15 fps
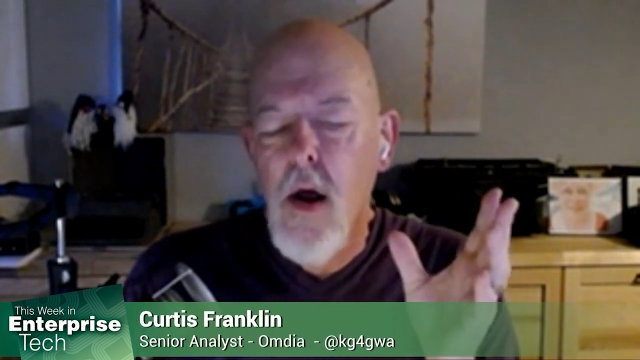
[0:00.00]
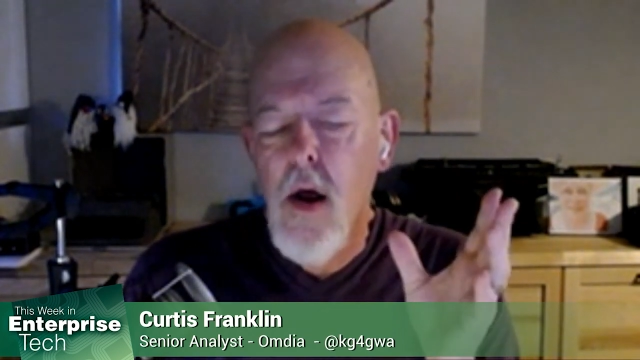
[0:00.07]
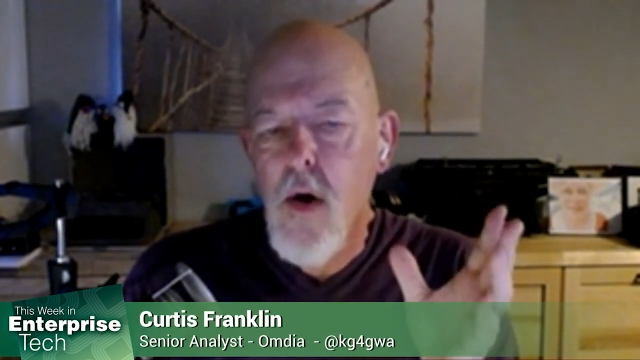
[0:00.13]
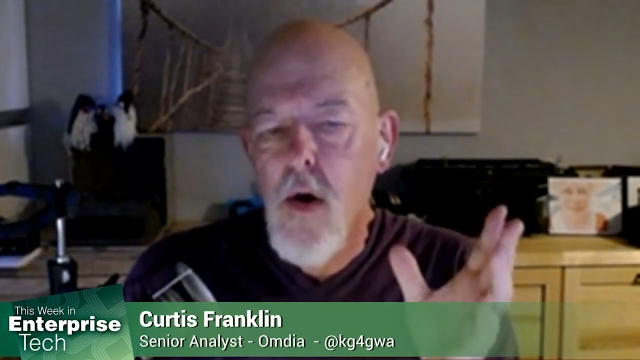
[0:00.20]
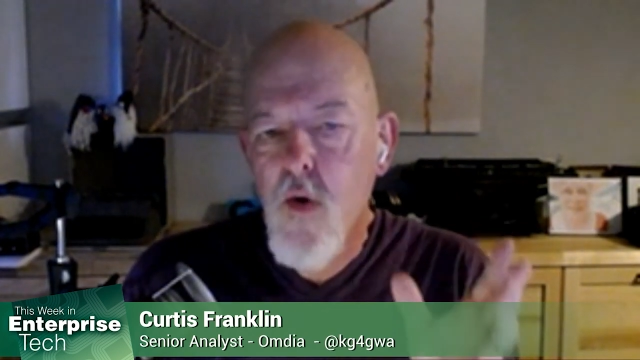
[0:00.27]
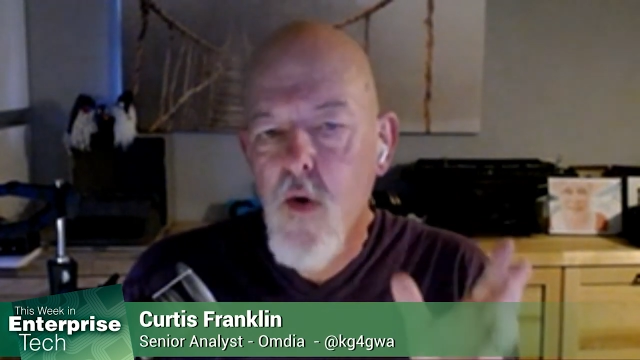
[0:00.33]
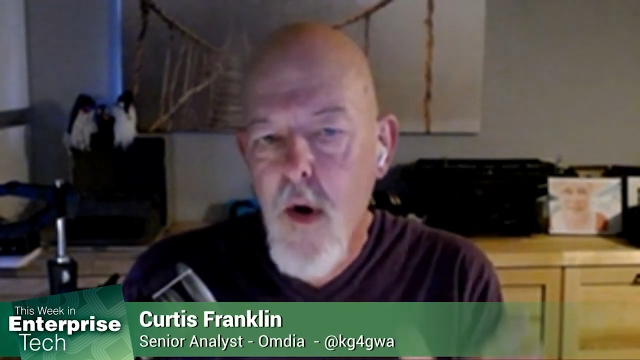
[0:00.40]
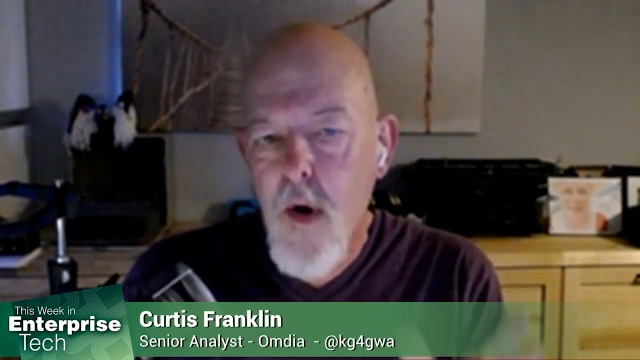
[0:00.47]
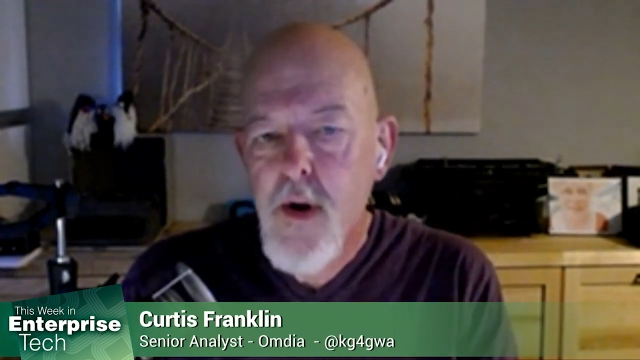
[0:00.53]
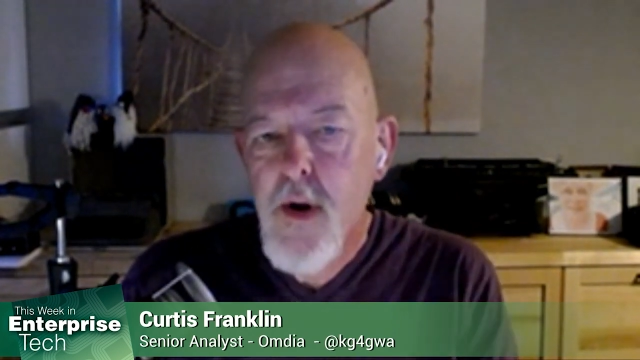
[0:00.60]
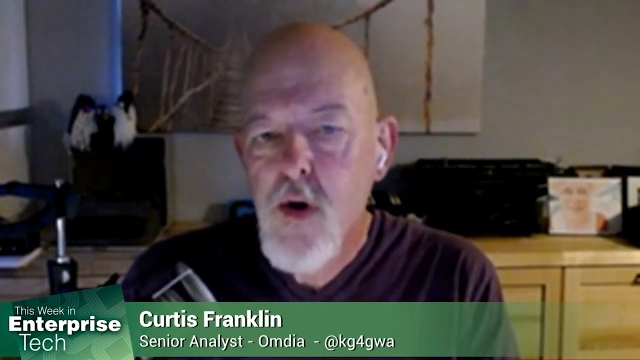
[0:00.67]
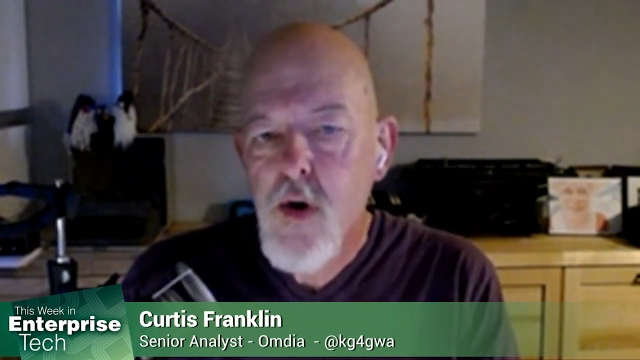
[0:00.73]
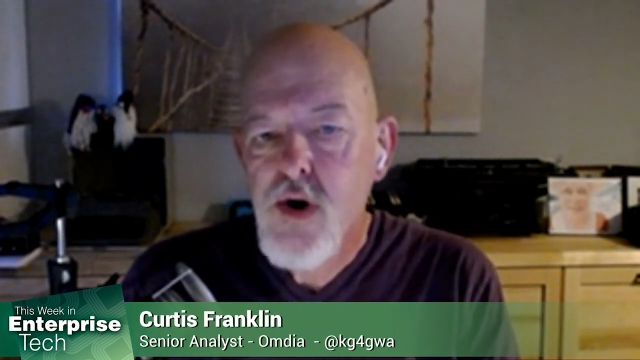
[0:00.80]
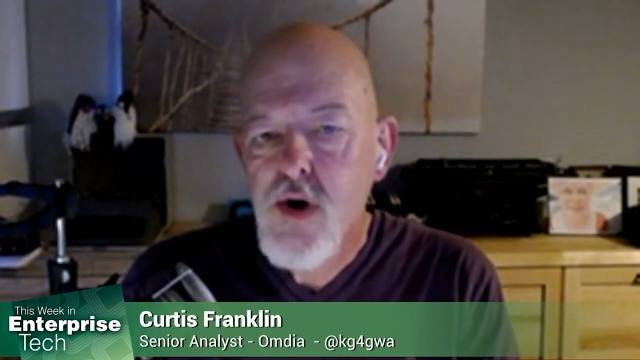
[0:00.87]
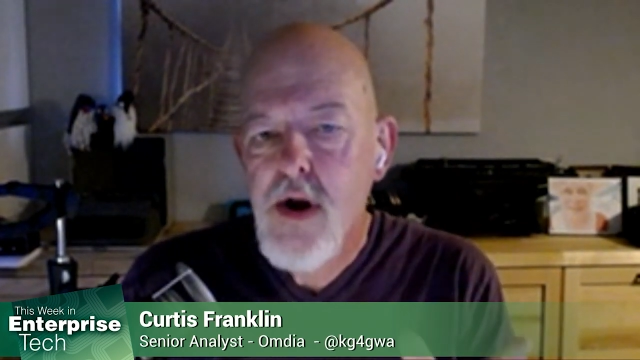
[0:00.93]

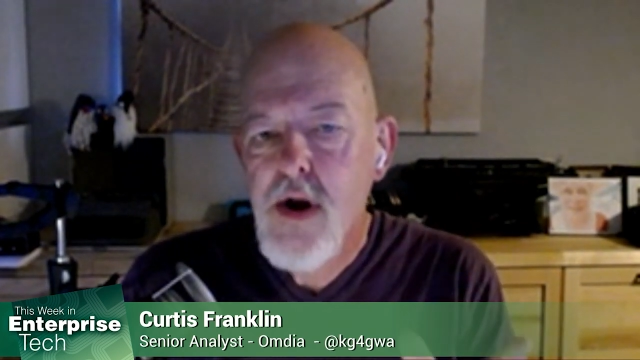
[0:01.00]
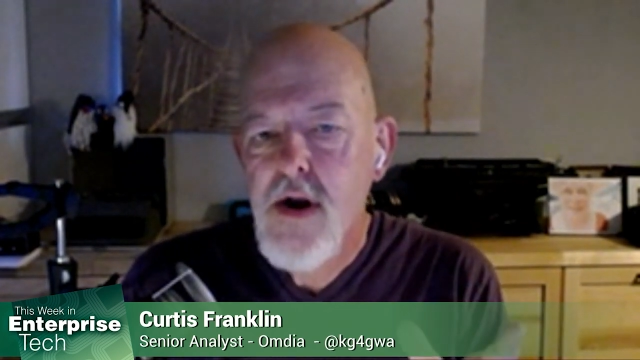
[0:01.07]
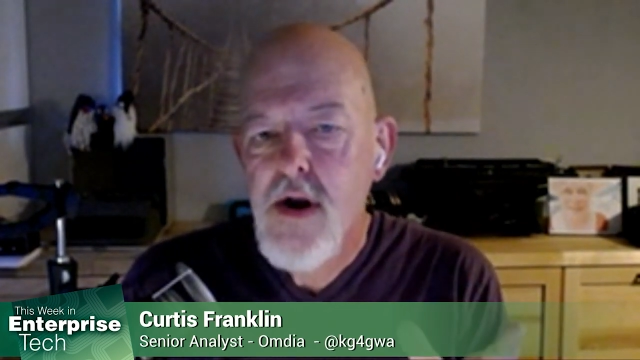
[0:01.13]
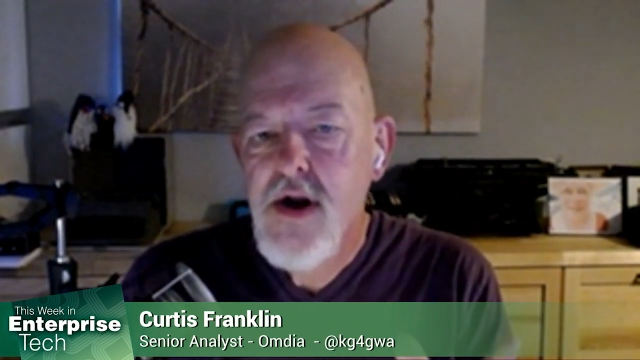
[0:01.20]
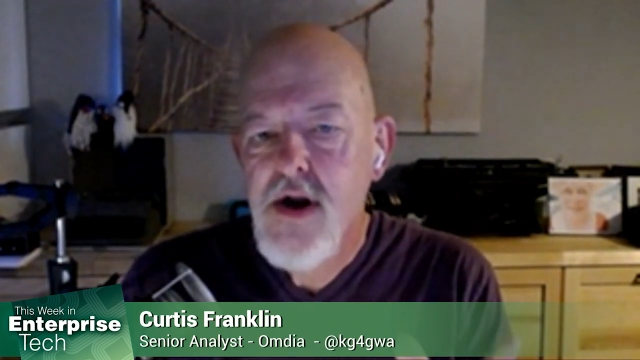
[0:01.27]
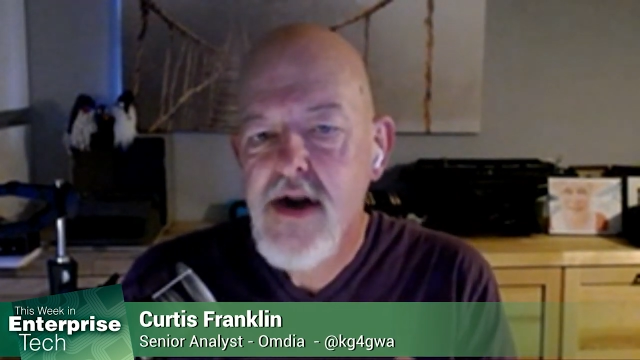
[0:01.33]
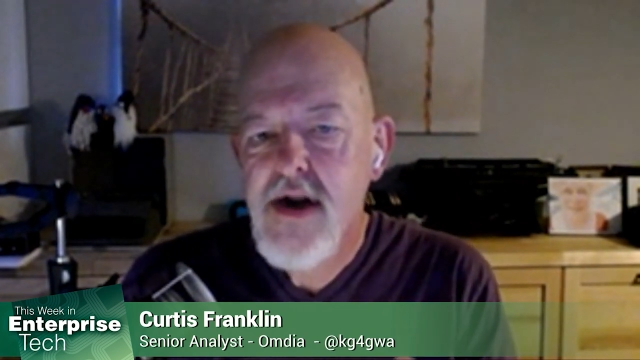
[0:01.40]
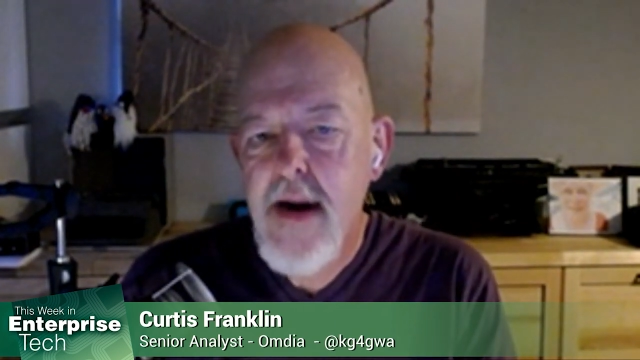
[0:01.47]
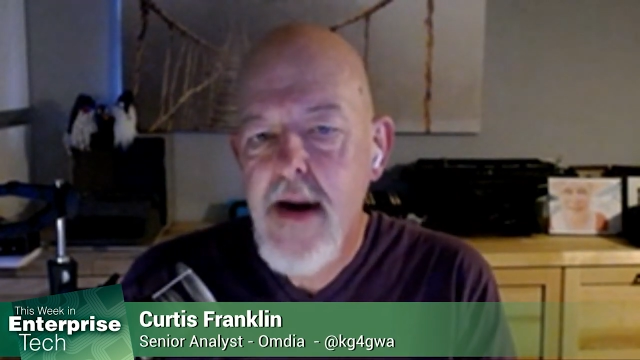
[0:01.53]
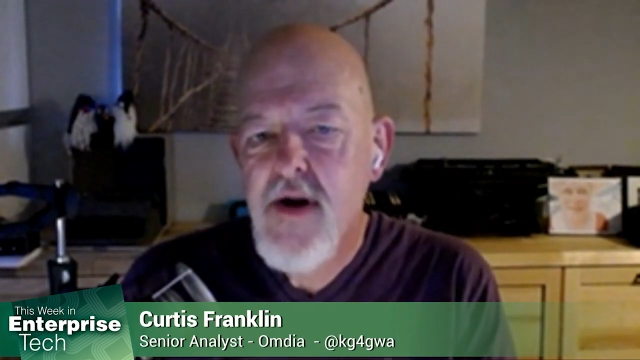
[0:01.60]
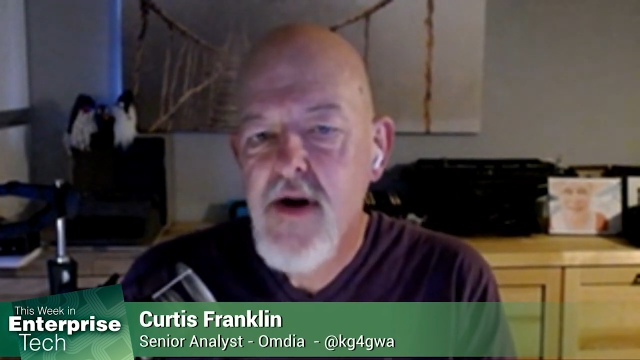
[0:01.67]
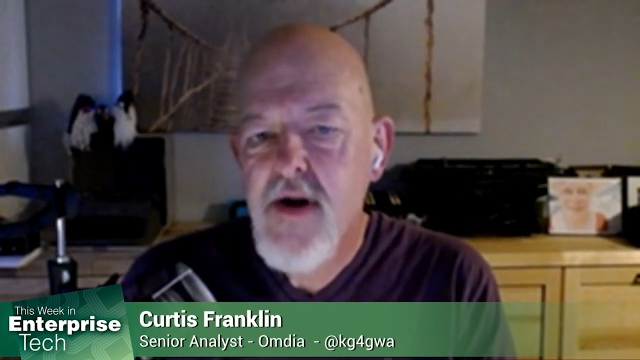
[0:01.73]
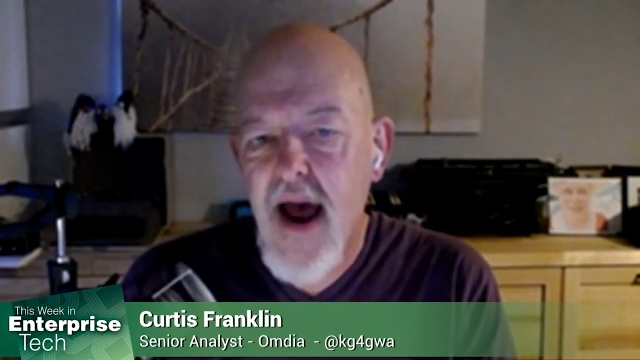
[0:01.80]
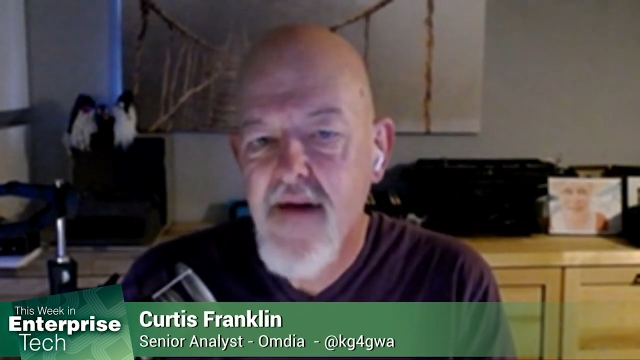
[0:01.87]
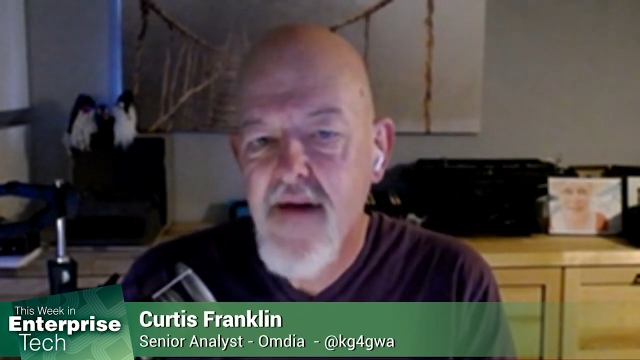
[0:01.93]
Criminals seem to
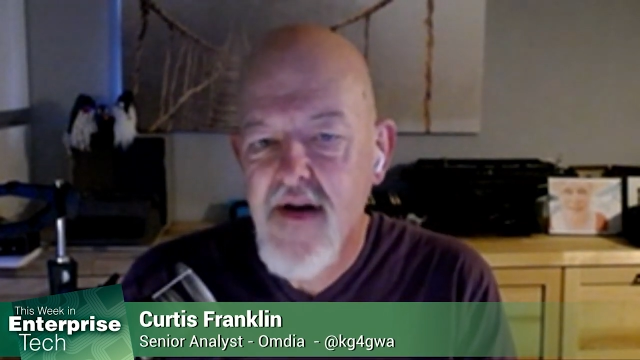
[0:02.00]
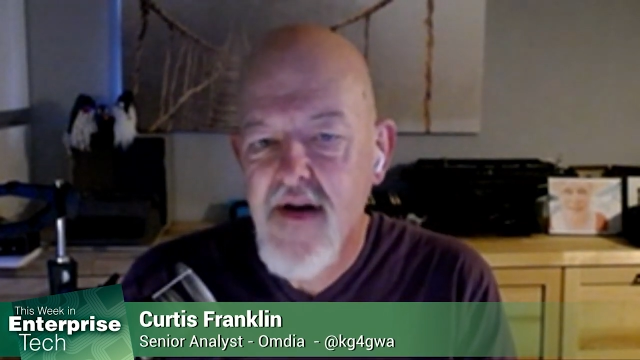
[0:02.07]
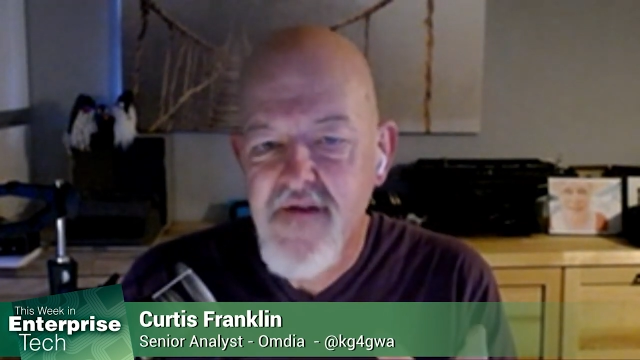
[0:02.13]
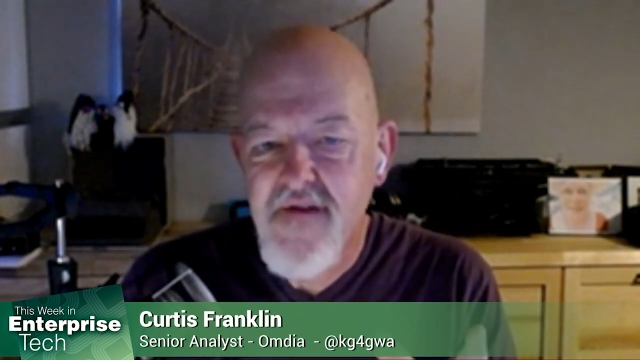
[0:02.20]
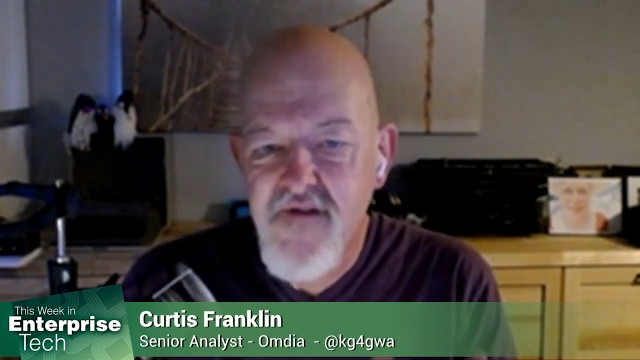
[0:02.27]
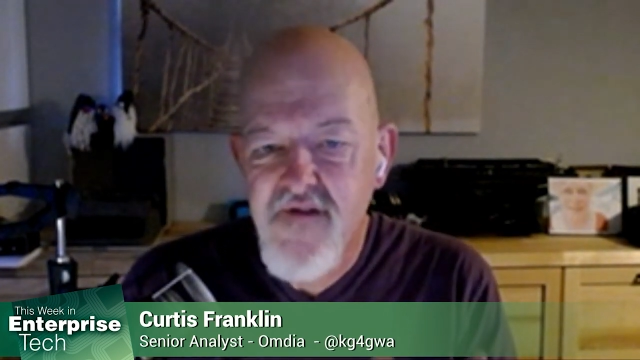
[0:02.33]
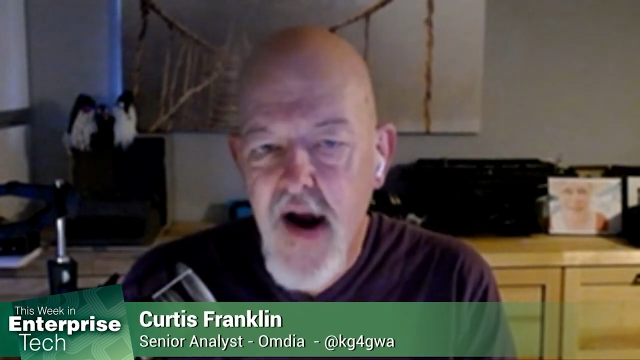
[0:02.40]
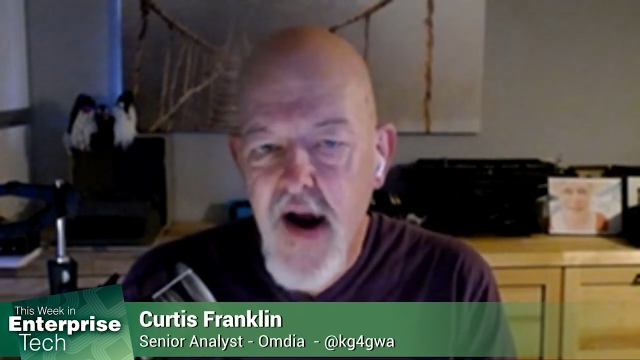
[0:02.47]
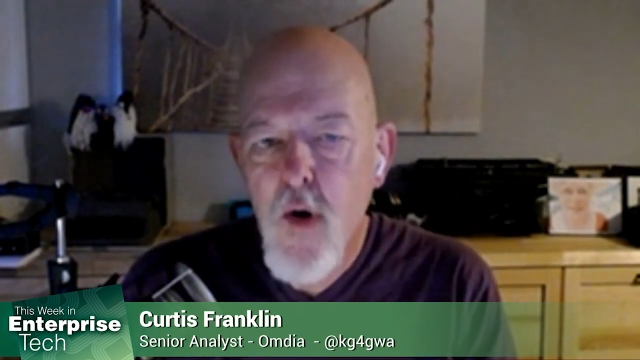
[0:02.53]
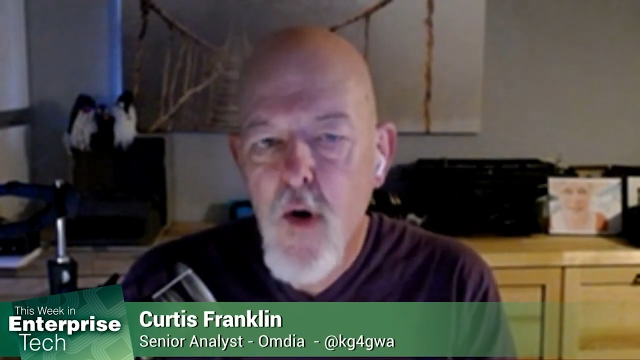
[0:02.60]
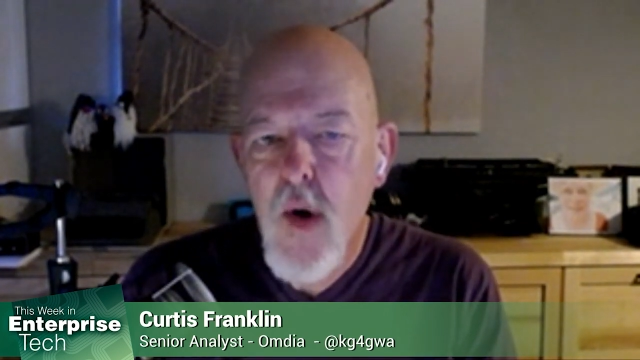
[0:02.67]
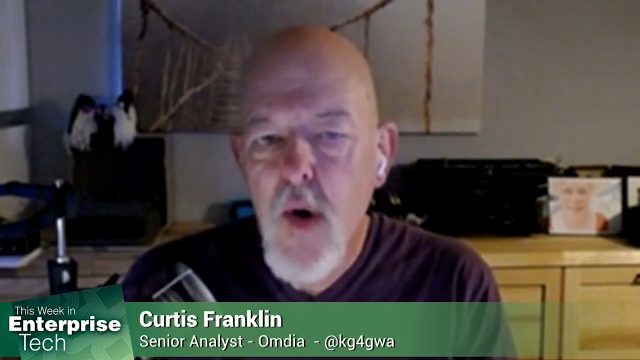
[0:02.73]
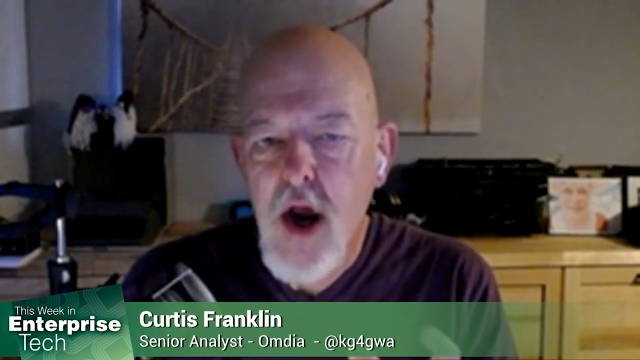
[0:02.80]
have a very